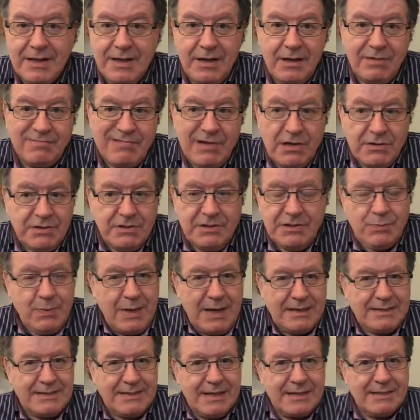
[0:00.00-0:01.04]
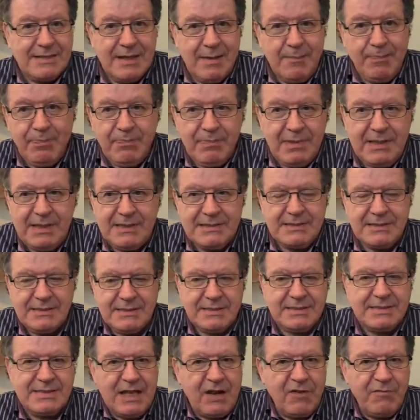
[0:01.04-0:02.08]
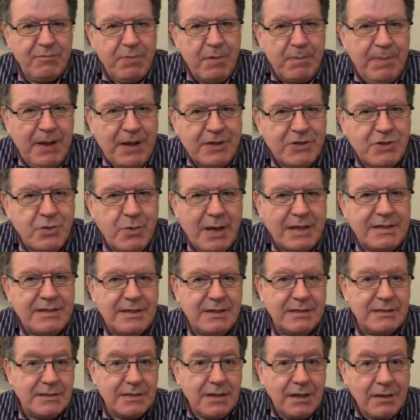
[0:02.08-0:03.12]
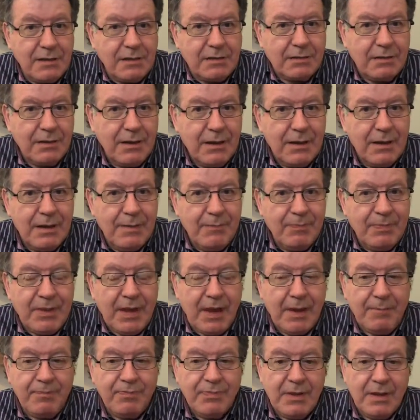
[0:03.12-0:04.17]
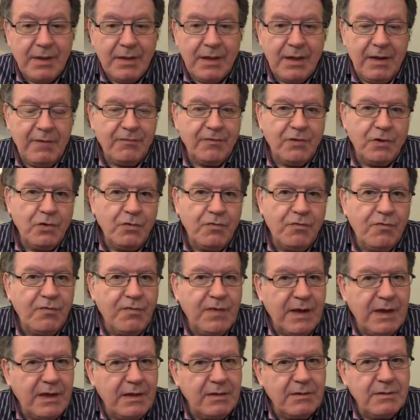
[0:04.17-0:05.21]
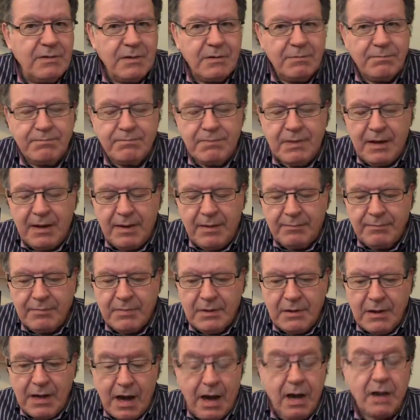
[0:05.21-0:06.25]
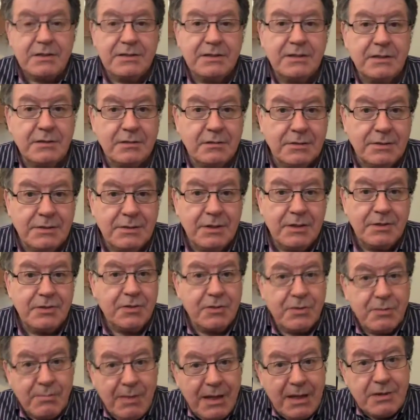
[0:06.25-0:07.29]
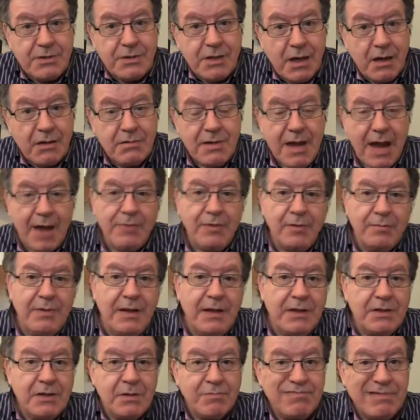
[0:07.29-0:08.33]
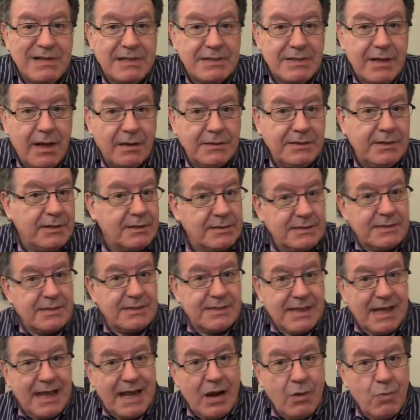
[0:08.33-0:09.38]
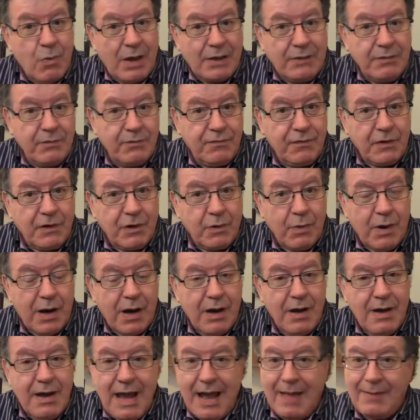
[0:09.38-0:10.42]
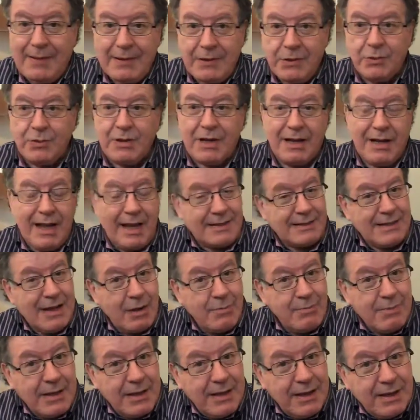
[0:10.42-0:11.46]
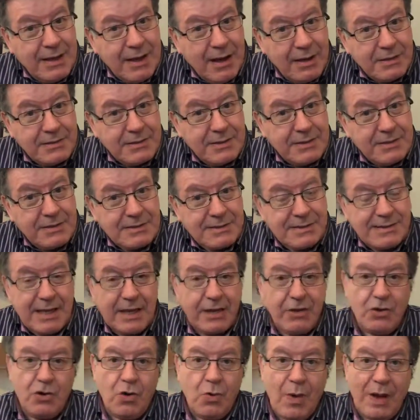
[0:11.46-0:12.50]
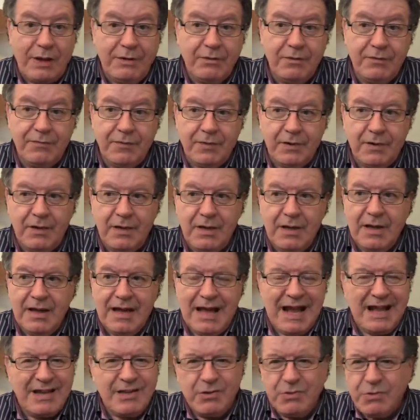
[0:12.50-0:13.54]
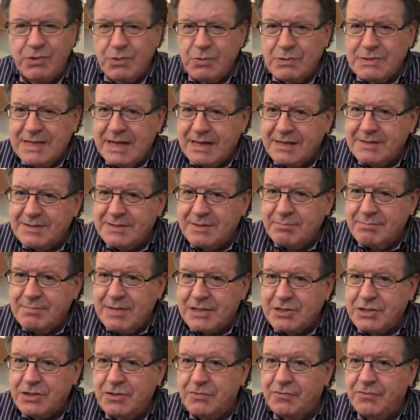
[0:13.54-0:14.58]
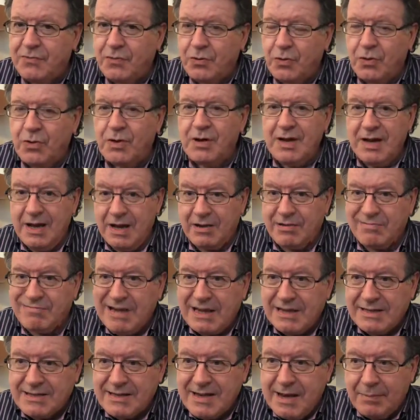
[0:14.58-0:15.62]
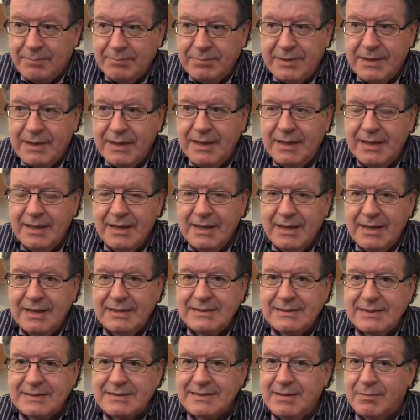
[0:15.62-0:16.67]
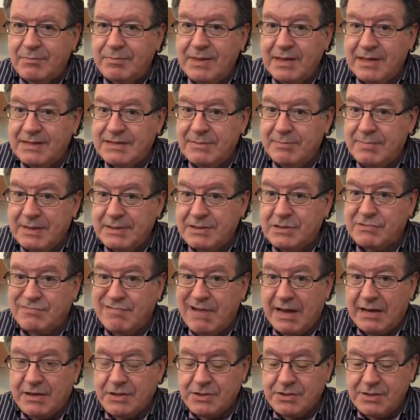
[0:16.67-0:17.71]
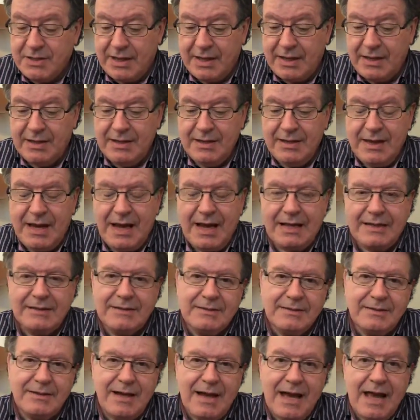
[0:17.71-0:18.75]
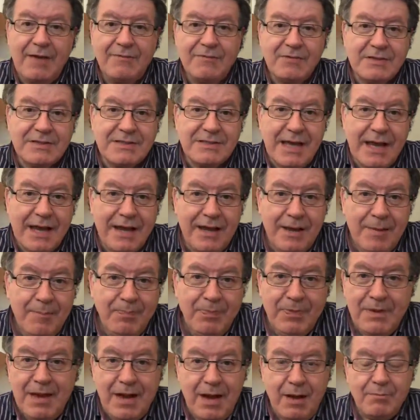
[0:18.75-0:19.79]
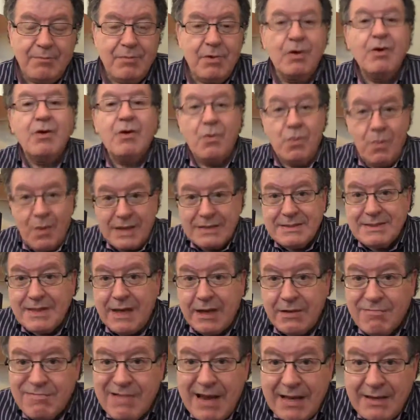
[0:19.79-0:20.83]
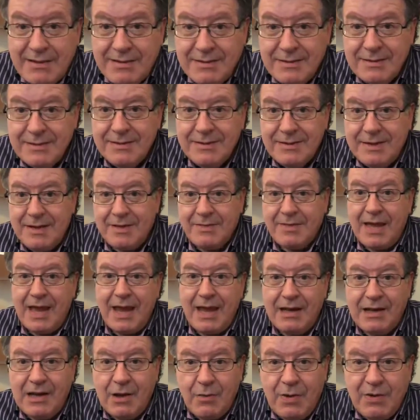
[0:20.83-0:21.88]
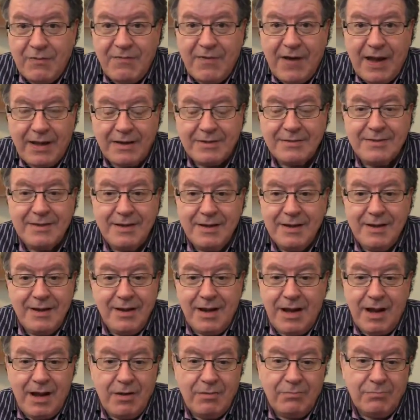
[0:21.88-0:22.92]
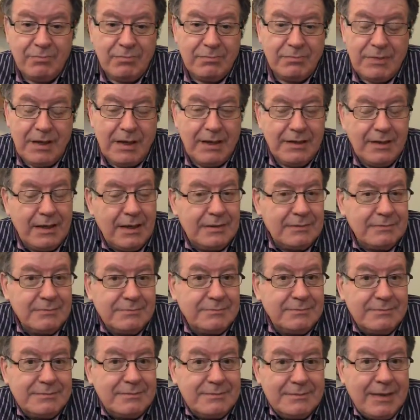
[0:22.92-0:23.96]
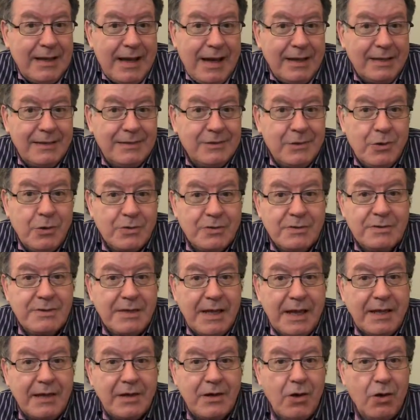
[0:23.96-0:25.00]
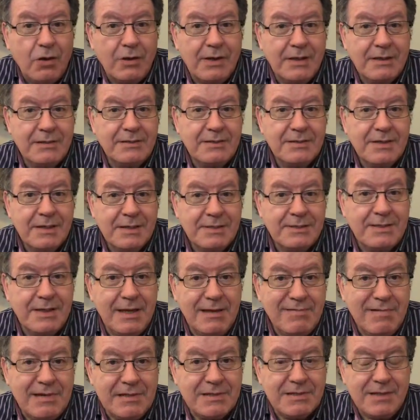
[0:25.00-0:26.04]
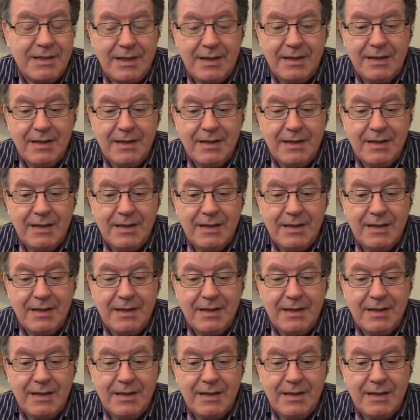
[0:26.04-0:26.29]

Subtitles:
And Rosenzweig says this is a self-perpetuating circle. If you feed articles to the media, and the media prints articles to say how wonderful you are, and then you collect how many articles say you're wonderful, and you use that as a measure for a great company, he says something's a bit strange there. And I have to say, once I'd read The Halo Effect, I couldn't take Collins seriously.